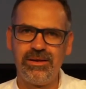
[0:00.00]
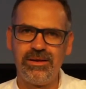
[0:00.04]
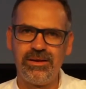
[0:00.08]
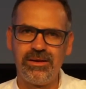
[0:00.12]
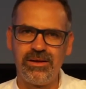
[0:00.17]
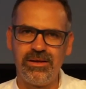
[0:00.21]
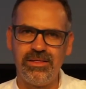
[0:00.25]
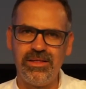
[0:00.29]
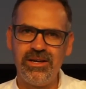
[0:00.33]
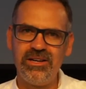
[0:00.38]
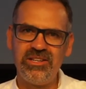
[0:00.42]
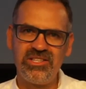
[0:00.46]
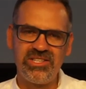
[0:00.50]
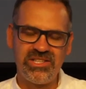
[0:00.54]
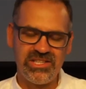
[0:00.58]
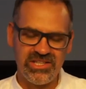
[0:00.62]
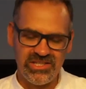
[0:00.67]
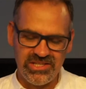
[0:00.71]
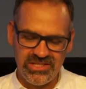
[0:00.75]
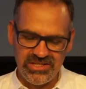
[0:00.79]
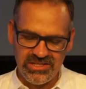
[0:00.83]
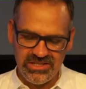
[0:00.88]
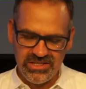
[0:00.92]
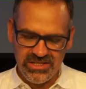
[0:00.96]
And there's
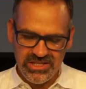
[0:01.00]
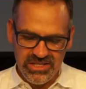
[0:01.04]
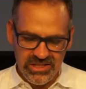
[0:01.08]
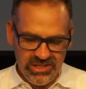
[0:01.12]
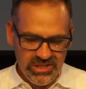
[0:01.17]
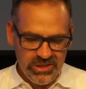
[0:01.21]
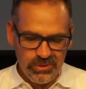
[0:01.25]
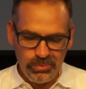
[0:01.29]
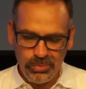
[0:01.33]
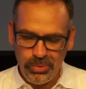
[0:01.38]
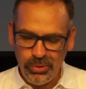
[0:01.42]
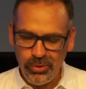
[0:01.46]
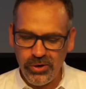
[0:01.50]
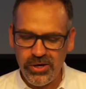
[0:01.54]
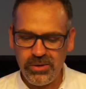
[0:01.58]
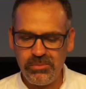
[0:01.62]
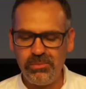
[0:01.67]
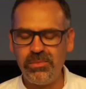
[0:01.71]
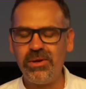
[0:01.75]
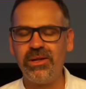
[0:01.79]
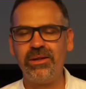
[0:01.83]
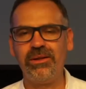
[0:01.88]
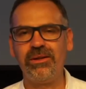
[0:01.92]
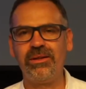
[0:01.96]
this
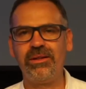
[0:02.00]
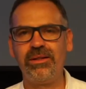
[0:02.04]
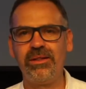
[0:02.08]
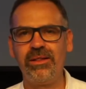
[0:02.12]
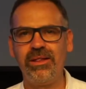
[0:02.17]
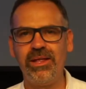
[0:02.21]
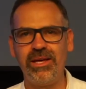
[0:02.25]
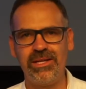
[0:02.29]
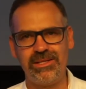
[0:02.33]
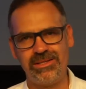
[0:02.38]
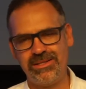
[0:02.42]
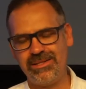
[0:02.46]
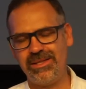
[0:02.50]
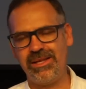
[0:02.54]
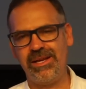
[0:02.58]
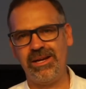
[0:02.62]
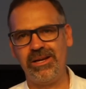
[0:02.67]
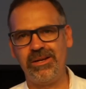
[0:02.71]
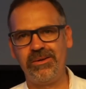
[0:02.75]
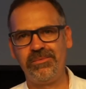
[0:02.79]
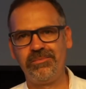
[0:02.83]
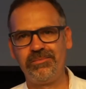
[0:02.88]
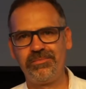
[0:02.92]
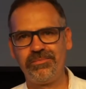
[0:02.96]
disappointment that's
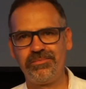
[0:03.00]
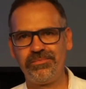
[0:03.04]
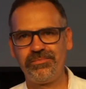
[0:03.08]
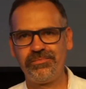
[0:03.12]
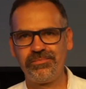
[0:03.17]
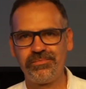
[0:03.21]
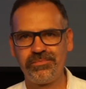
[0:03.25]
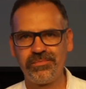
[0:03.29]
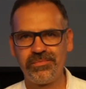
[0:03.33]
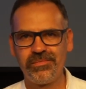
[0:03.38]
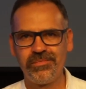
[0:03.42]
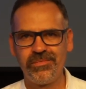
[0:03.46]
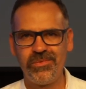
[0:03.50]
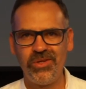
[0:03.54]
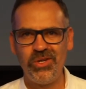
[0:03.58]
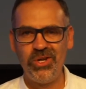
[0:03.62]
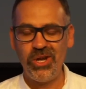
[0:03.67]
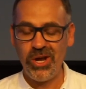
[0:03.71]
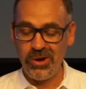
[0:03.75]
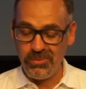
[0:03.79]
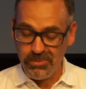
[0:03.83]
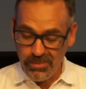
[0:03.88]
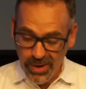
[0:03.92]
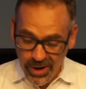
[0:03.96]
there. You
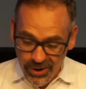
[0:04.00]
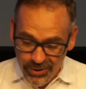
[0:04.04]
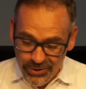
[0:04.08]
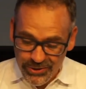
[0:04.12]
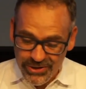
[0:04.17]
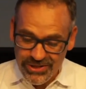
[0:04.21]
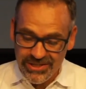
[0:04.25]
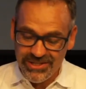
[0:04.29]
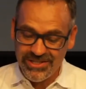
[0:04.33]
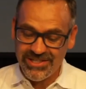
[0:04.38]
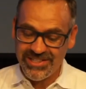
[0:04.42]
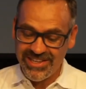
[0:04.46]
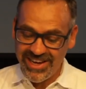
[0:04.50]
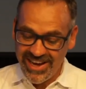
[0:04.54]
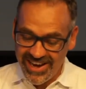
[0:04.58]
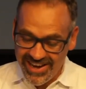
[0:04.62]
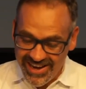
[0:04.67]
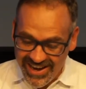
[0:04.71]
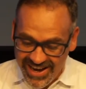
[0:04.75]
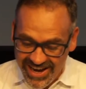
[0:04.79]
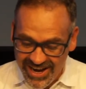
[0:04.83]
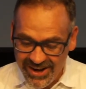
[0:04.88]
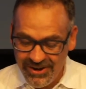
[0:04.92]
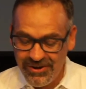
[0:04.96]
know, Moses
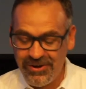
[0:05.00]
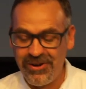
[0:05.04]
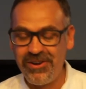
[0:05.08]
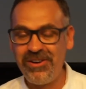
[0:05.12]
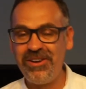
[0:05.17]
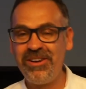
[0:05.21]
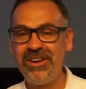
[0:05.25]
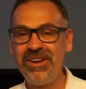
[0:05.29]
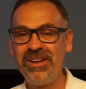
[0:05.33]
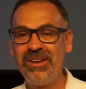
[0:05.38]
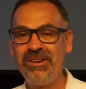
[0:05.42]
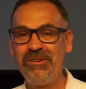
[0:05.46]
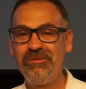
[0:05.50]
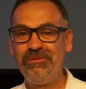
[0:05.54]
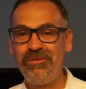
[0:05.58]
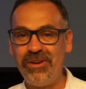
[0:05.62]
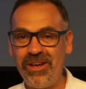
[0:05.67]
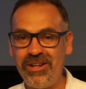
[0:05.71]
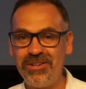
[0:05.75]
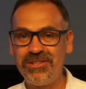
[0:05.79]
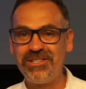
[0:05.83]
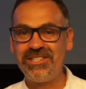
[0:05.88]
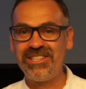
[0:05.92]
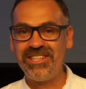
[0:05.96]
and Aaron
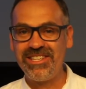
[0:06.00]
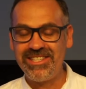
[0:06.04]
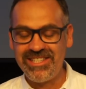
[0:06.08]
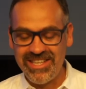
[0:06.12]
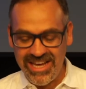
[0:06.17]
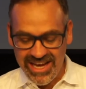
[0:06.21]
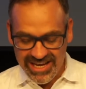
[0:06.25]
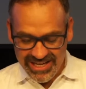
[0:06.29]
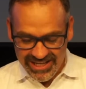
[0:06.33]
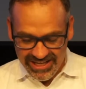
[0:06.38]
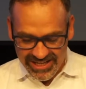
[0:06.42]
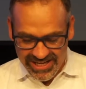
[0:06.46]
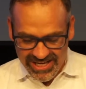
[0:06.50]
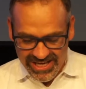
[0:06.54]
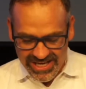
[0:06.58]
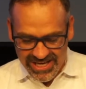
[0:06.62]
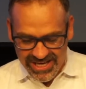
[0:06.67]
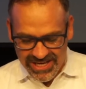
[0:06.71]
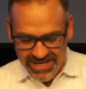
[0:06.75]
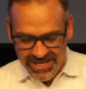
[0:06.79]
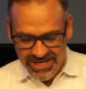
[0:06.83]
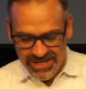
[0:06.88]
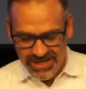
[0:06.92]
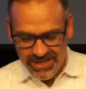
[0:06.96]
felt exactly
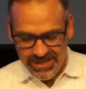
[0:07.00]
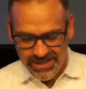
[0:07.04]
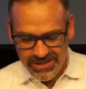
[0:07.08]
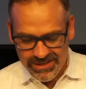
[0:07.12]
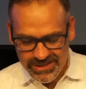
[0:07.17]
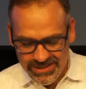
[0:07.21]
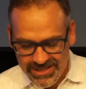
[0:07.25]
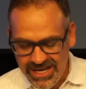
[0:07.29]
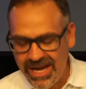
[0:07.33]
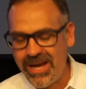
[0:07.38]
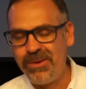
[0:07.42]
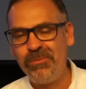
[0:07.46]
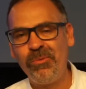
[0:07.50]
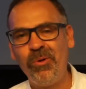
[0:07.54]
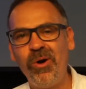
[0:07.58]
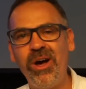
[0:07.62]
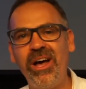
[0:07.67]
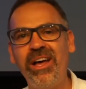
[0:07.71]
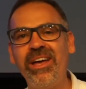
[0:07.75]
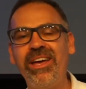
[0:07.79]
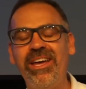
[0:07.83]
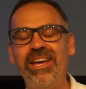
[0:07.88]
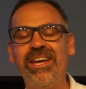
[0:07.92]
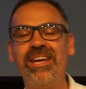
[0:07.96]
the same
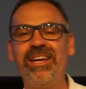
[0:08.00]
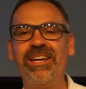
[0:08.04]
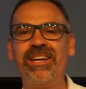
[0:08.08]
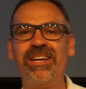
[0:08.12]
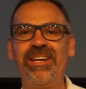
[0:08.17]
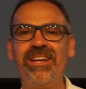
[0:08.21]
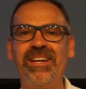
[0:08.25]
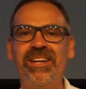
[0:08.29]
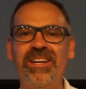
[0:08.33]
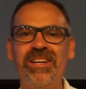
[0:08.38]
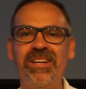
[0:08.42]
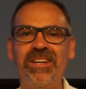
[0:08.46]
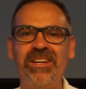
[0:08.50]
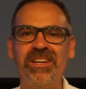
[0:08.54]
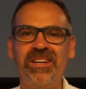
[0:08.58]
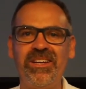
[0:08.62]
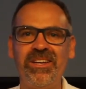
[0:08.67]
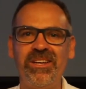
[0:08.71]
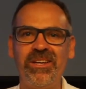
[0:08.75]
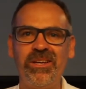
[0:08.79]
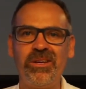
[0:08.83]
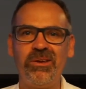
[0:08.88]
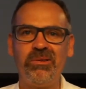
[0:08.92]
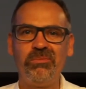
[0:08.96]
way.
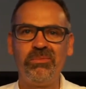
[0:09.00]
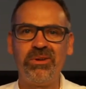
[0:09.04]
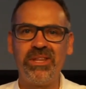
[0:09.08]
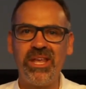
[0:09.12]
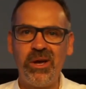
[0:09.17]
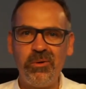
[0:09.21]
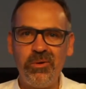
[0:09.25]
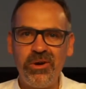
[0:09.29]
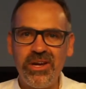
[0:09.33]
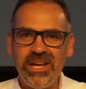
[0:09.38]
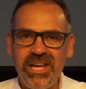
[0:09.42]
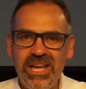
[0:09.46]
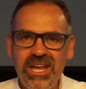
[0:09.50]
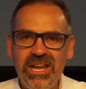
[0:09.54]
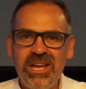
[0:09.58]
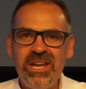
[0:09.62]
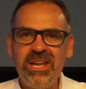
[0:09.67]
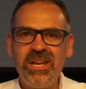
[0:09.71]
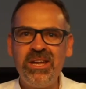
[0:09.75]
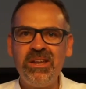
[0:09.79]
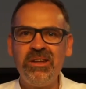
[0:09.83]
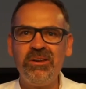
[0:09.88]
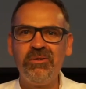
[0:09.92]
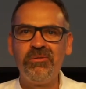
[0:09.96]
But they were
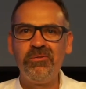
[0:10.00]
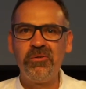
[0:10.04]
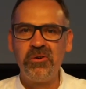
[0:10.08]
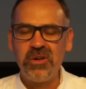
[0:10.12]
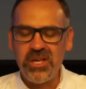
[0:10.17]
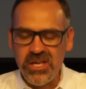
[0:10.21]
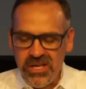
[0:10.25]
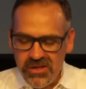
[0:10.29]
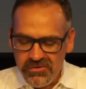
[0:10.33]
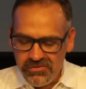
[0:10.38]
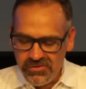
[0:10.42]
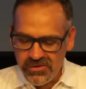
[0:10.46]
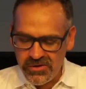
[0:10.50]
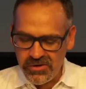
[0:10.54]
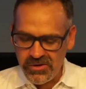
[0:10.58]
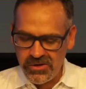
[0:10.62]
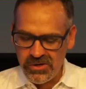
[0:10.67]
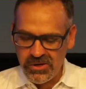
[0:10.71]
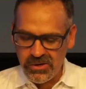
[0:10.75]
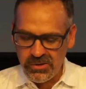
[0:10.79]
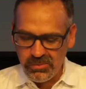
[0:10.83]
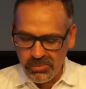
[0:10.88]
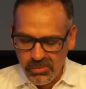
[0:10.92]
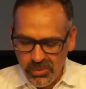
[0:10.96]
in for
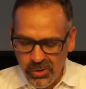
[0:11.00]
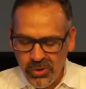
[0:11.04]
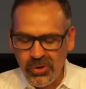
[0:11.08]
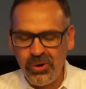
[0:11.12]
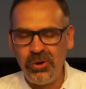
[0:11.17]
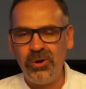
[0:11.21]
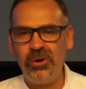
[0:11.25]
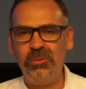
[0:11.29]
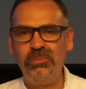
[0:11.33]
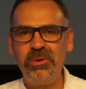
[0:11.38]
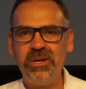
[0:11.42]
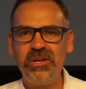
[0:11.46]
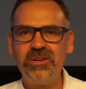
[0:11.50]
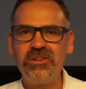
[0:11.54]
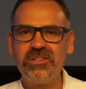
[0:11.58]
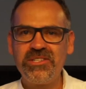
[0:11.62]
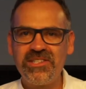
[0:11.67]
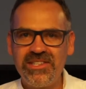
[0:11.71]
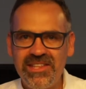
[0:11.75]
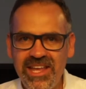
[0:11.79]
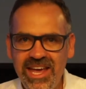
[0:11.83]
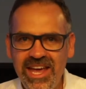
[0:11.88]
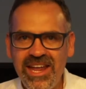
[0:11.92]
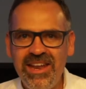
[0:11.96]
even more,
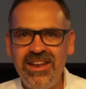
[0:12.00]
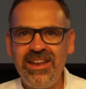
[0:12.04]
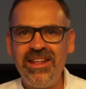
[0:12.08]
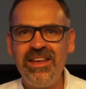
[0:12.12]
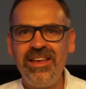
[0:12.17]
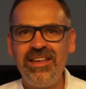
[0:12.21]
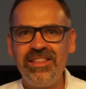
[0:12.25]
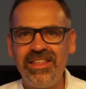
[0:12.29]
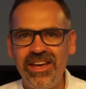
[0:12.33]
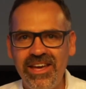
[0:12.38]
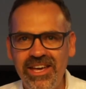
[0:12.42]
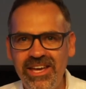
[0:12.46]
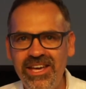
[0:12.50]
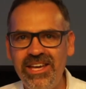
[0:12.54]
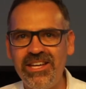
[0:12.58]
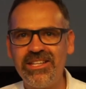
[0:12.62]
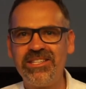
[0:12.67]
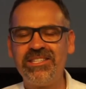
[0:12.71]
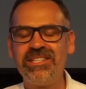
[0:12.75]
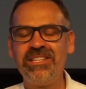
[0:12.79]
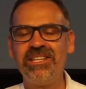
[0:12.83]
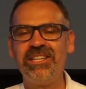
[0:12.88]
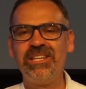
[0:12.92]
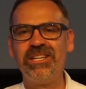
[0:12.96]
because then they
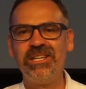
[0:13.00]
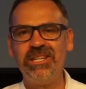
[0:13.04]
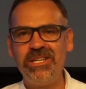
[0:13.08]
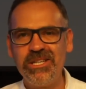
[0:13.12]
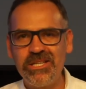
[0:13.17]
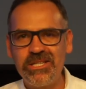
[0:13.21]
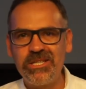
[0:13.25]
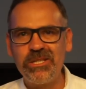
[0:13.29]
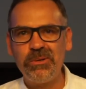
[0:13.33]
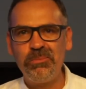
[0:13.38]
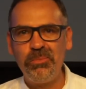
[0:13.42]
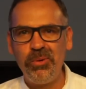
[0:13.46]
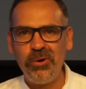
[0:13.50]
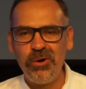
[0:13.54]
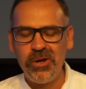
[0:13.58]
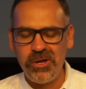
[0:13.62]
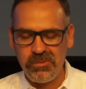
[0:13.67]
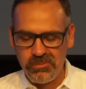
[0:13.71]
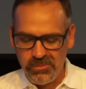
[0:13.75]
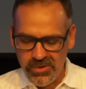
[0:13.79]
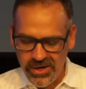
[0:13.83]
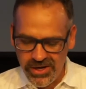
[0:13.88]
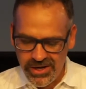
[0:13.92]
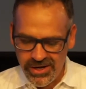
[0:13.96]
hit
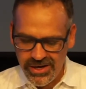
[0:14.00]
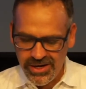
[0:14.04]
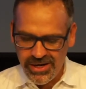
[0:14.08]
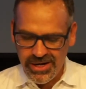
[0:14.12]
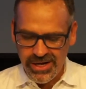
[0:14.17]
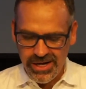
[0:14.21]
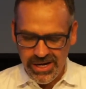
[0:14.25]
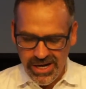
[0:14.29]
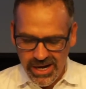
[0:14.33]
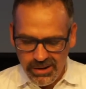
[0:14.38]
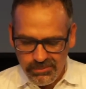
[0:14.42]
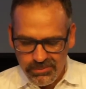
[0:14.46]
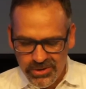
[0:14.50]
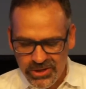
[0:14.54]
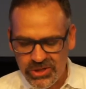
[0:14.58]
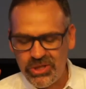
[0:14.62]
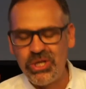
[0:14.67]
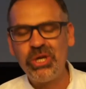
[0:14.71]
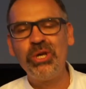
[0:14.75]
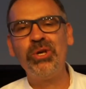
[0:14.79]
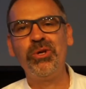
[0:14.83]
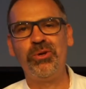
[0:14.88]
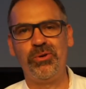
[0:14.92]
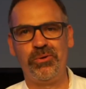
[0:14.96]
disappointment number
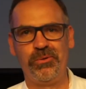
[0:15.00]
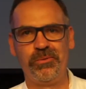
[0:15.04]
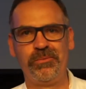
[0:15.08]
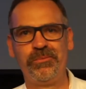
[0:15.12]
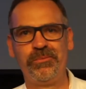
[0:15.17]
2.